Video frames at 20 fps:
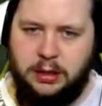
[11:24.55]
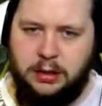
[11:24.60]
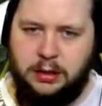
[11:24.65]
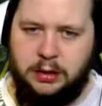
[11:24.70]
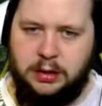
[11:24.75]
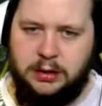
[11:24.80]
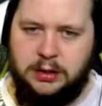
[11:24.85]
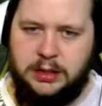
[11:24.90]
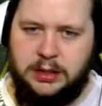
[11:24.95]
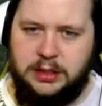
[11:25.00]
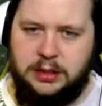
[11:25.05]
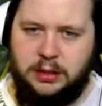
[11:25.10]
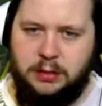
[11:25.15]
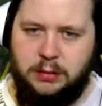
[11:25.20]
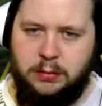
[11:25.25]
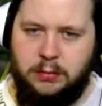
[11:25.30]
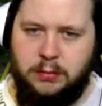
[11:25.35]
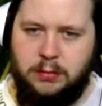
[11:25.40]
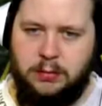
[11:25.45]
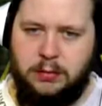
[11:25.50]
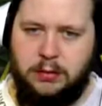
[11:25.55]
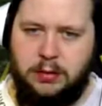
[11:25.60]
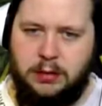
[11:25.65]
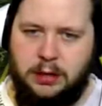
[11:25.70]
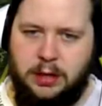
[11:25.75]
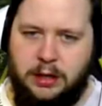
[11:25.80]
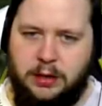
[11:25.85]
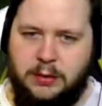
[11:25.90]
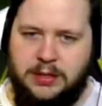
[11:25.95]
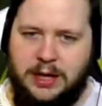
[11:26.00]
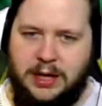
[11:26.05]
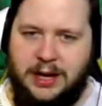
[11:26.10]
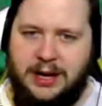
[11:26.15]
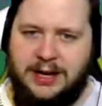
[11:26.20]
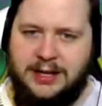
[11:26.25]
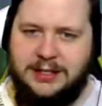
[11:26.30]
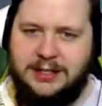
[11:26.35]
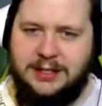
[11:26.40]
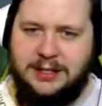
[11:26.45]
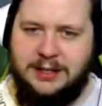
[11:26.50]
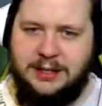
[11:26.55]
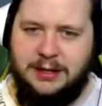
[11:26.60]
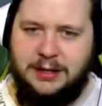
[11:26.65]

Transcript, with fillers: Because there's... Oh, are those eyes?